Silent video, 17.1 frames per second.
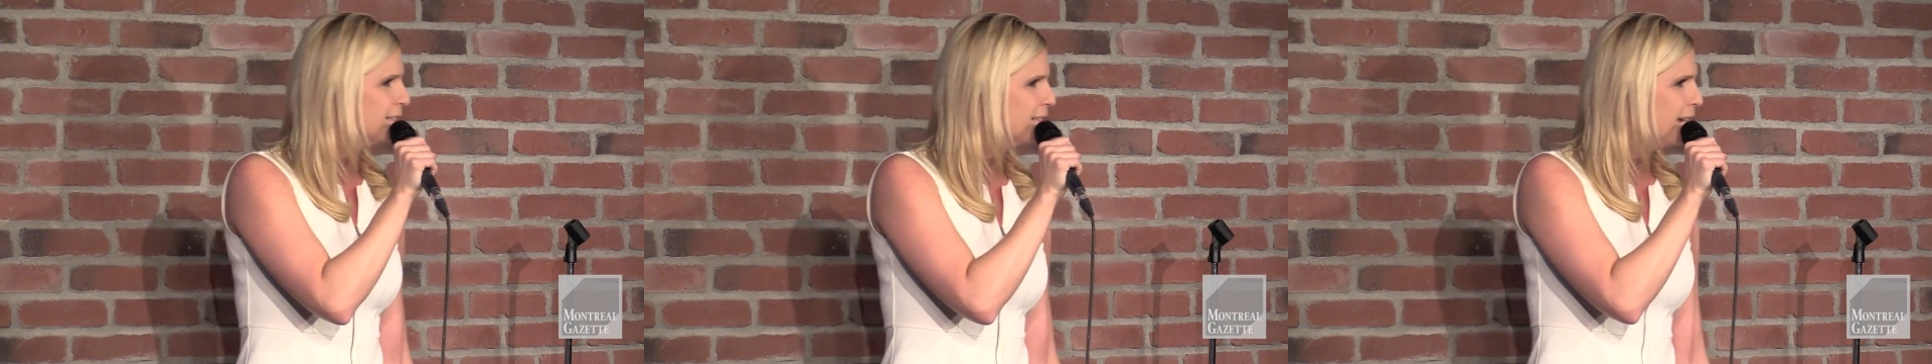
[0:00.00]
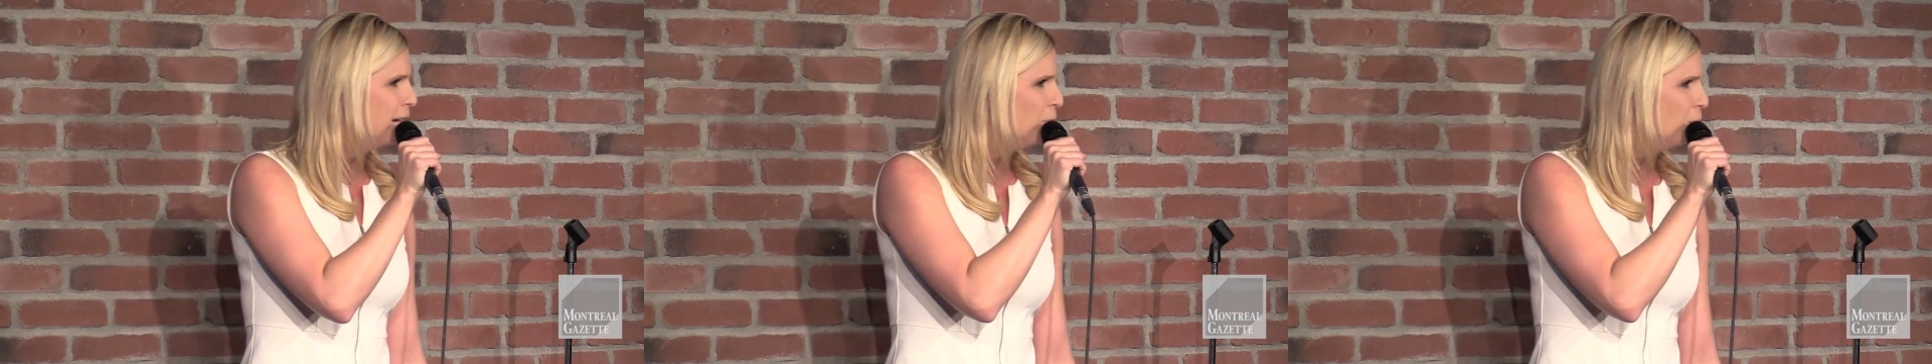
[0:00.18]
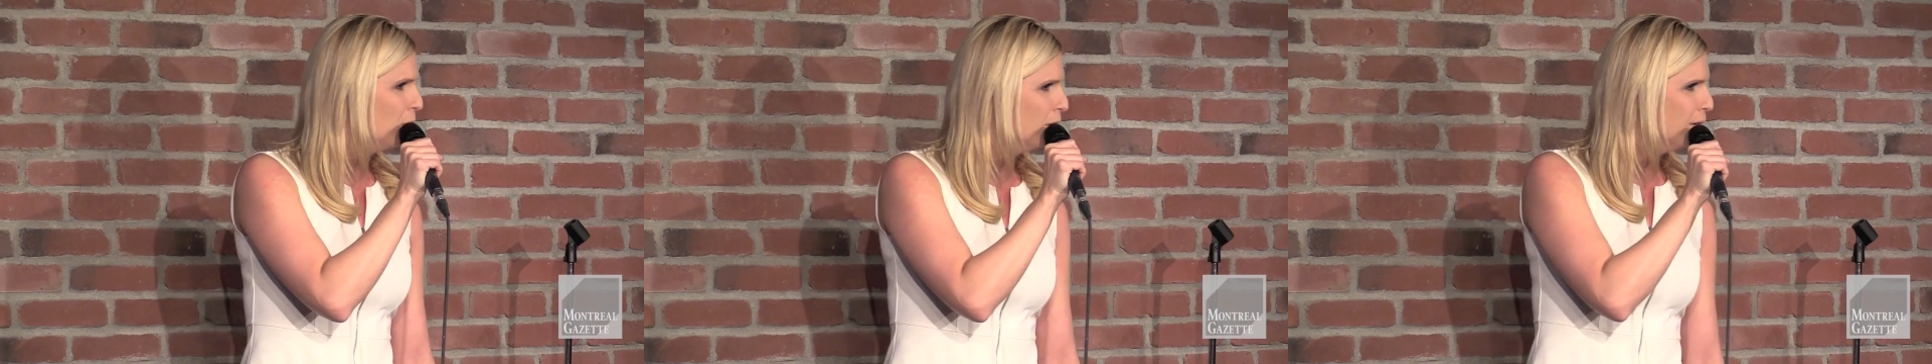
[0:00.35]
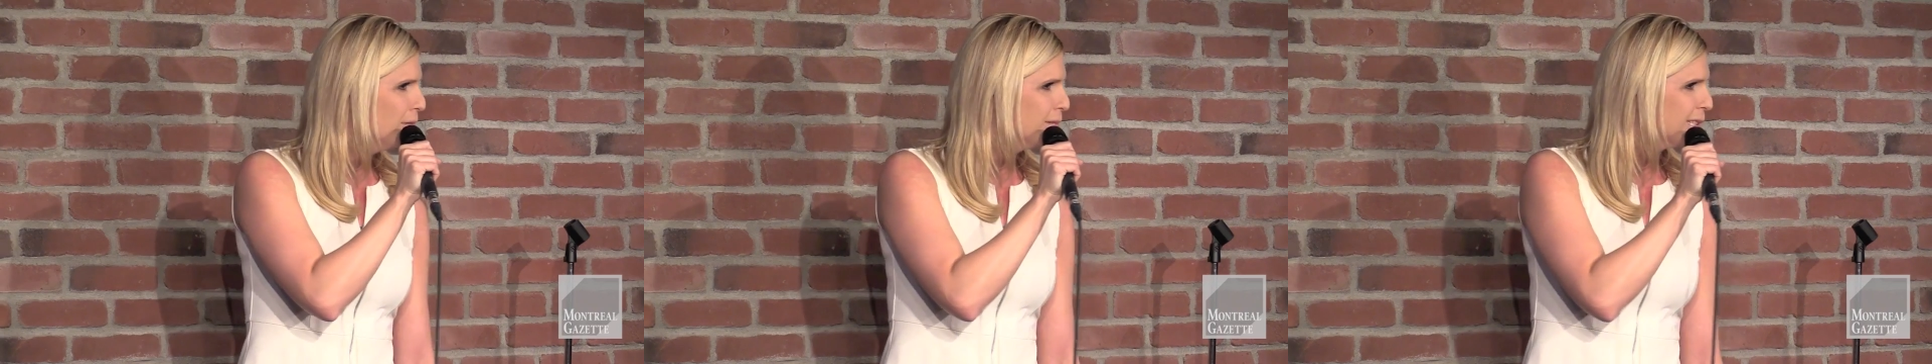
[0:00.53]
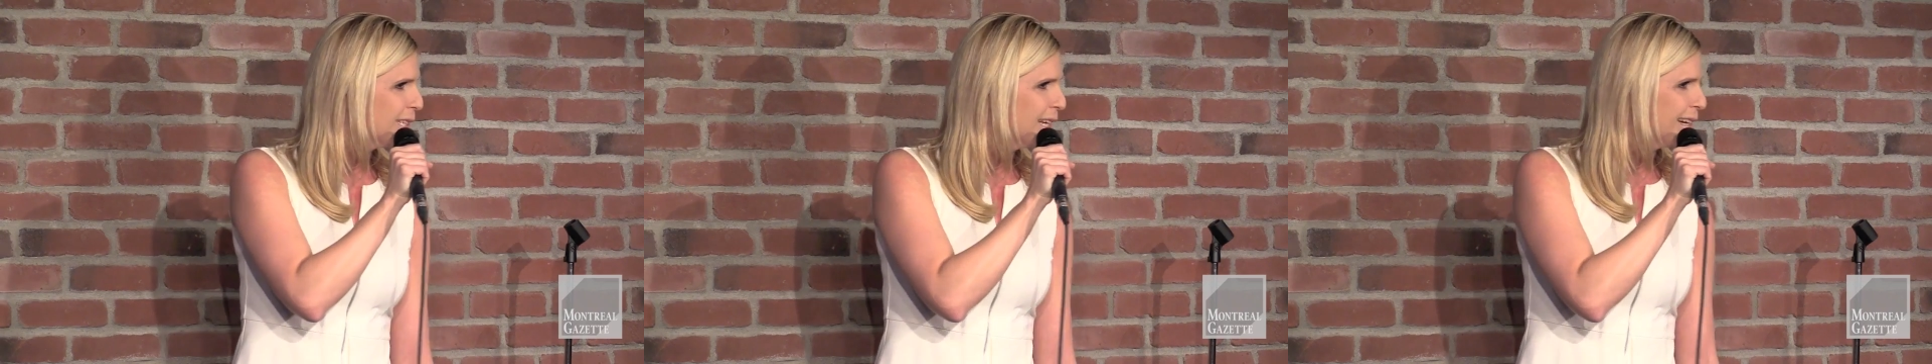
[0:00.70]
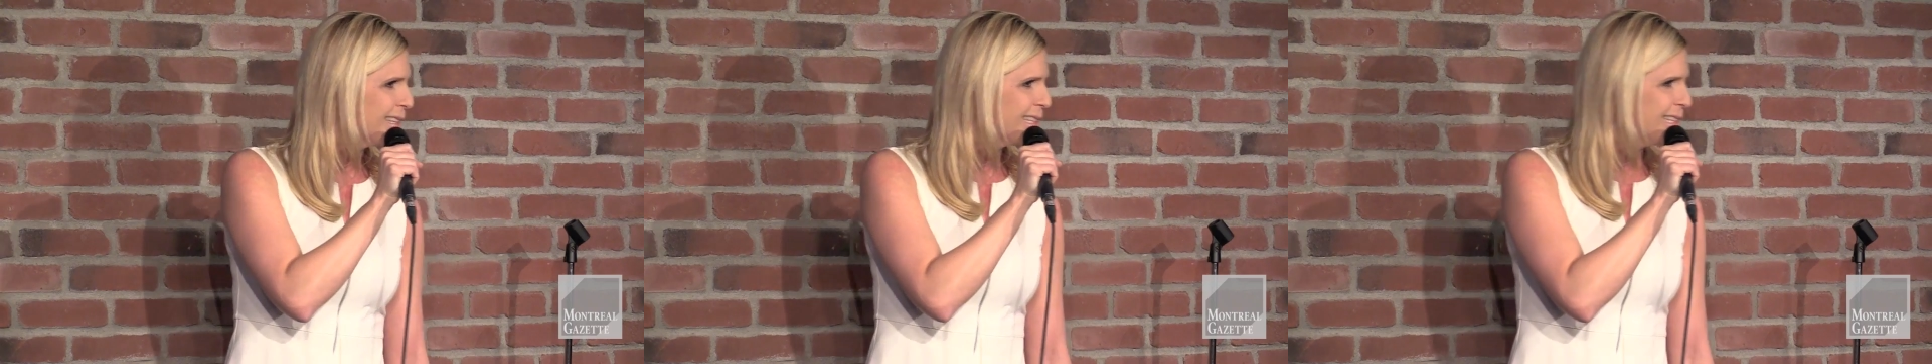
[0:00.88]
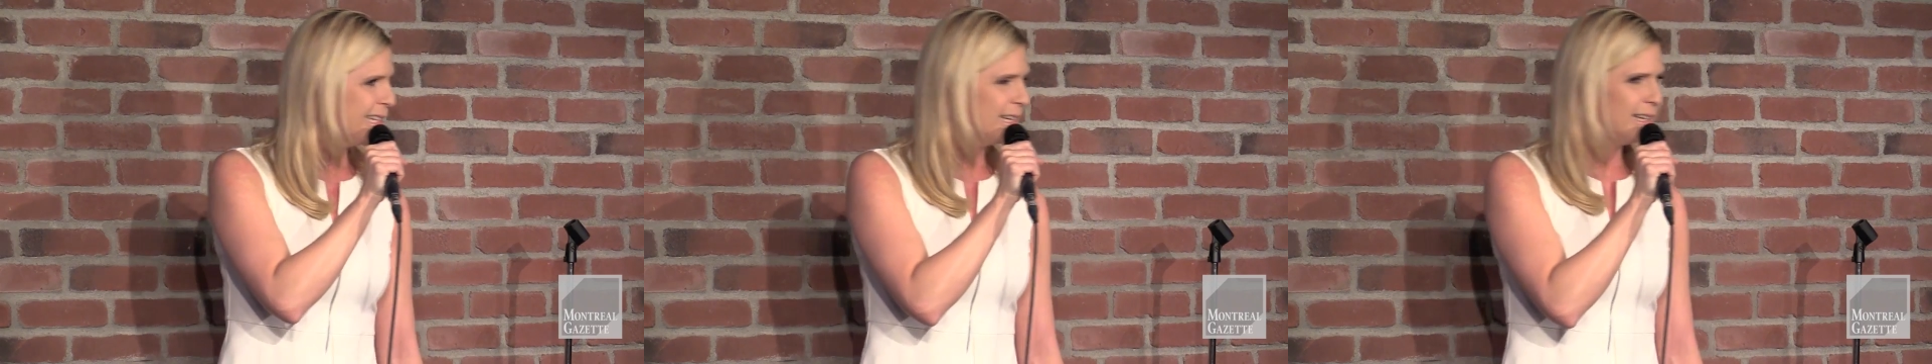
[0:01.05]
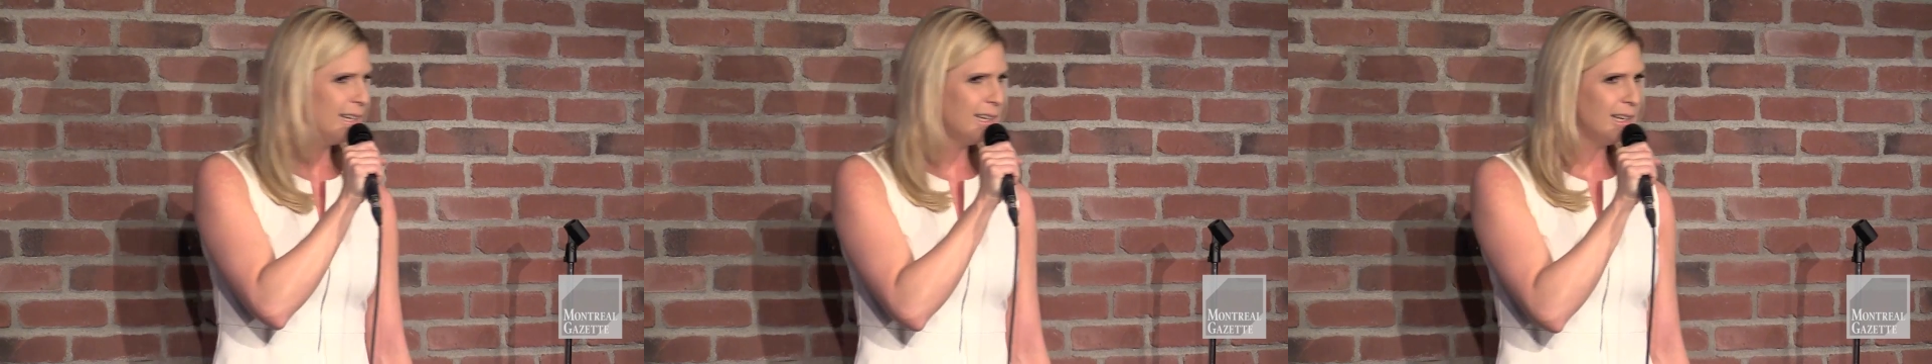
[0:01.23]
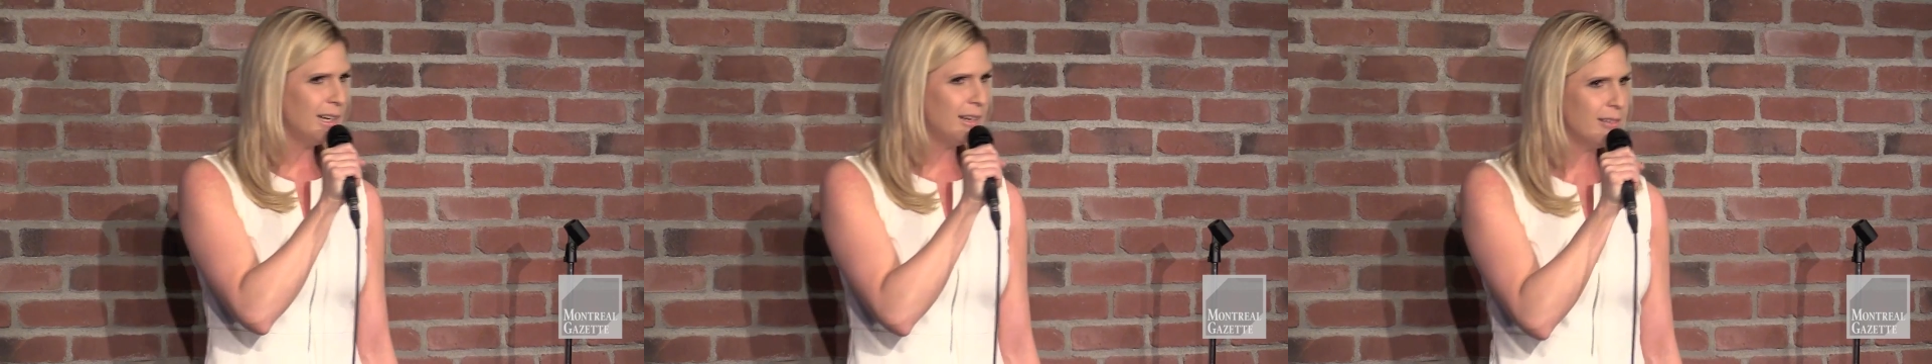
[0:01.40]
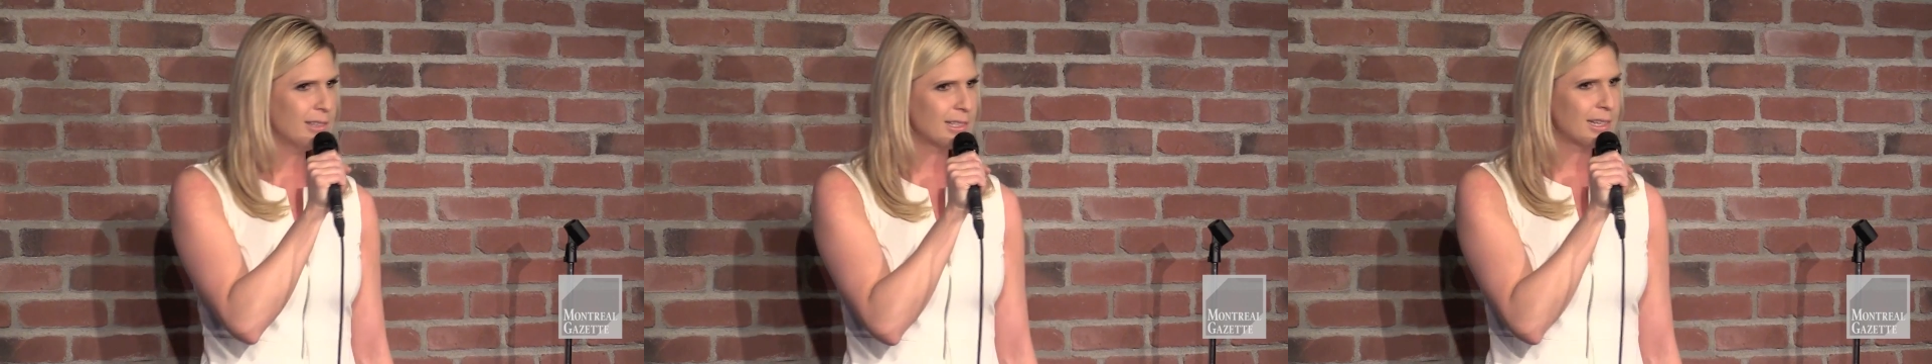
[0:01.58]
It's kind of warm, it's kind of sticky, you know,